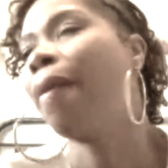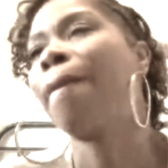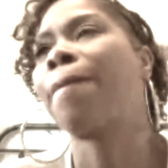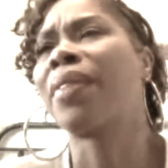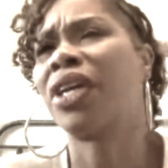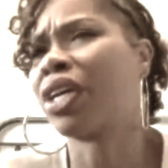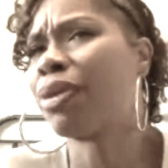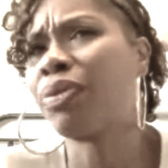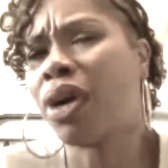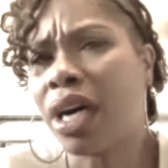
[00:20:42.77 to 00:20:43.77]
don't get me
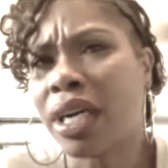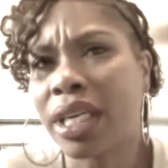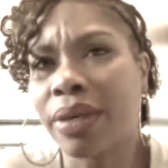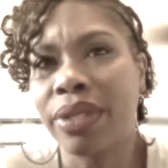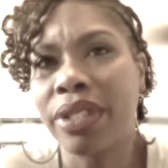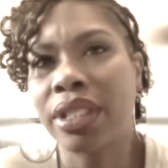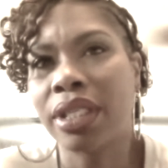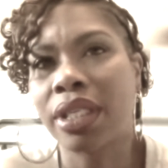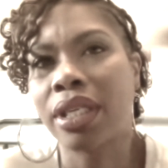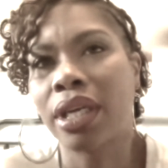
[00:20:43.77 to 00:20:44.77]
wrong, he was
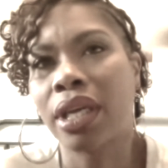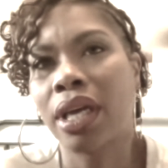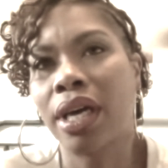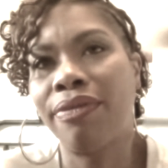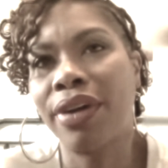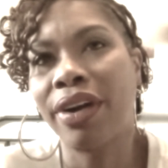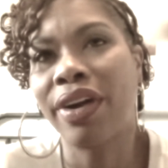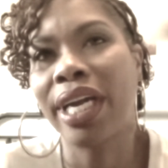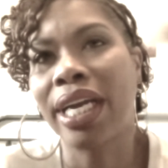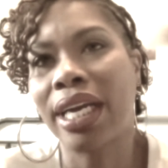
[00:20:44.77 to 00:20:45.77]
a
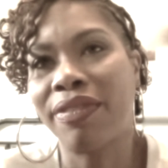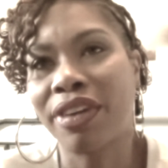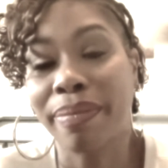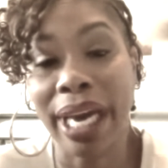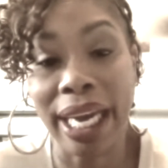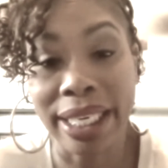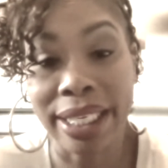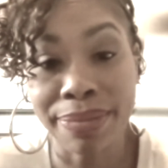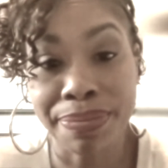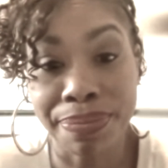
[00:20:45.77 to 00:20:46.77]
very loving man.
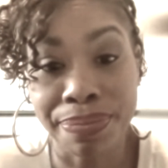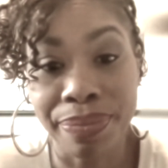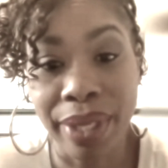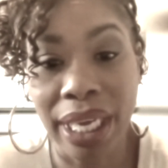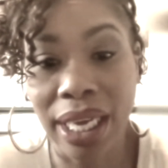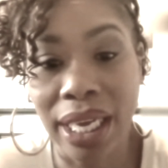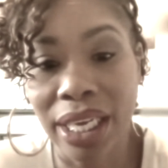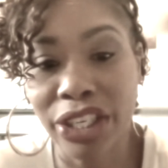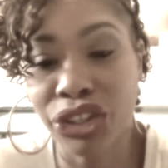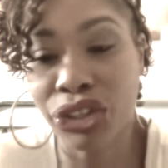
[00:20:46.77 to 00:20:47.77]
He
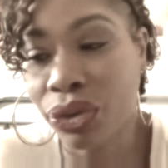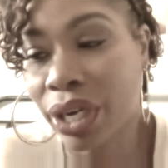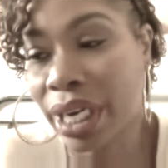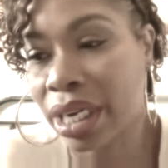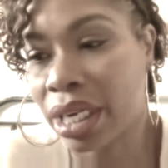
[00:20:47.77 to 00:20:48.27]
enjoyed